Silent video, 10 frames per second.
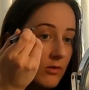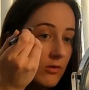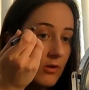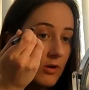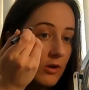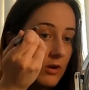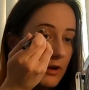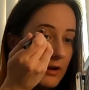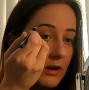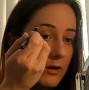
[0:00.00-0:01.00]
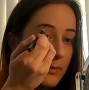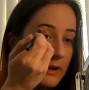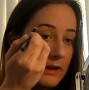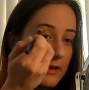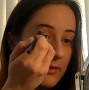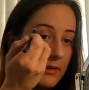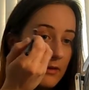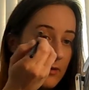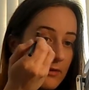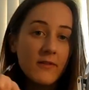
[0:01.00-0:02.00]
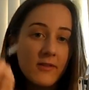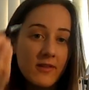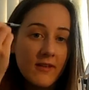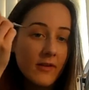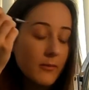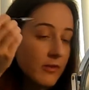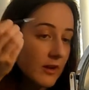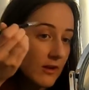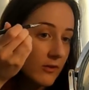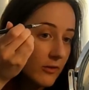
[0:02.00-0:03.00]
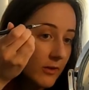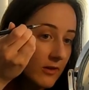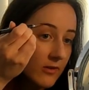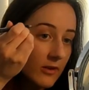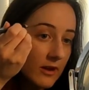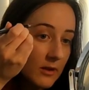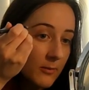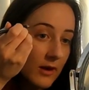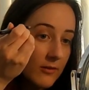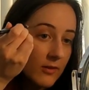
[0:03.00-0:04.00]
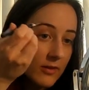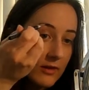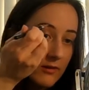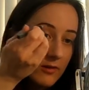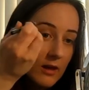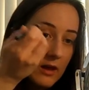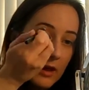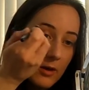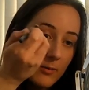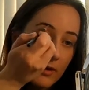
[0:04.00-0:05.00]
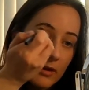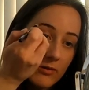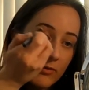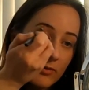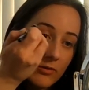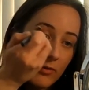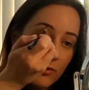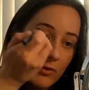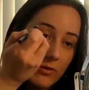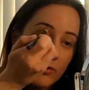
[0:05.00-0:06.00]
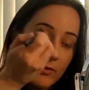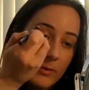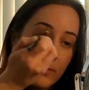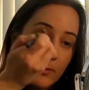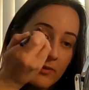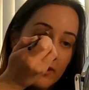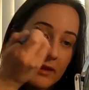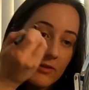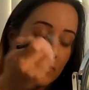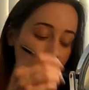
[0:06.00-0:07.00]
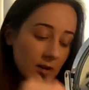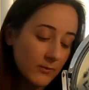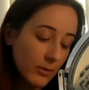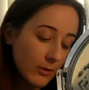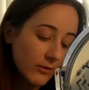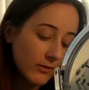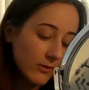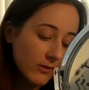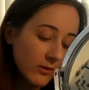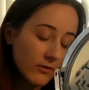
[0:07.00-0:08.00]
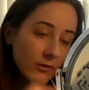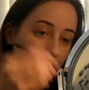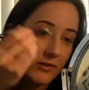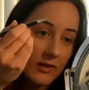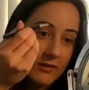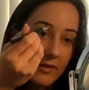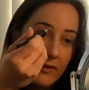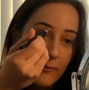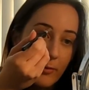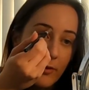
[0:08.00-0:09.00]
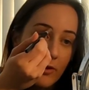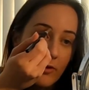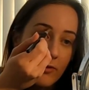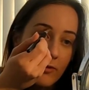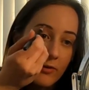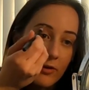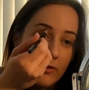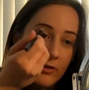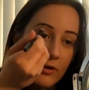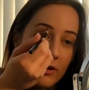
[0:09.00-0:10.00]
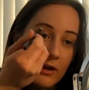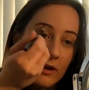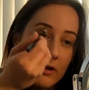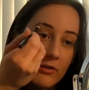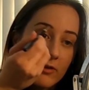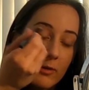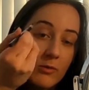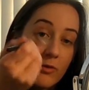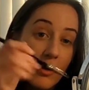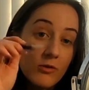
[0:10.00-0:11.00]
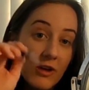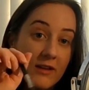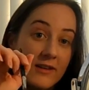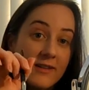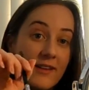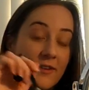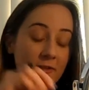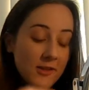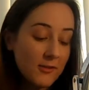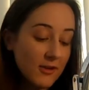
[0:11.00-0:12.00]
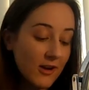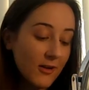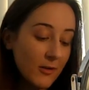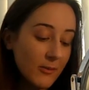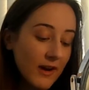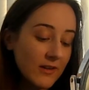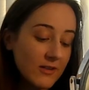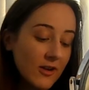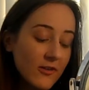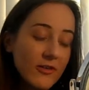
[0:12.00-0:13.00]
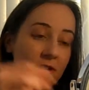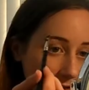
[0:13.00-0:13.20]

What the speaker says: So I can't buy anything. I might have to save up for the next few weeks so that I can buy a few things. But I saw so many people's like Instagram posts of all the things that they've bought at the Sephora store and I'm so jealous. I really want to go and buy stuff.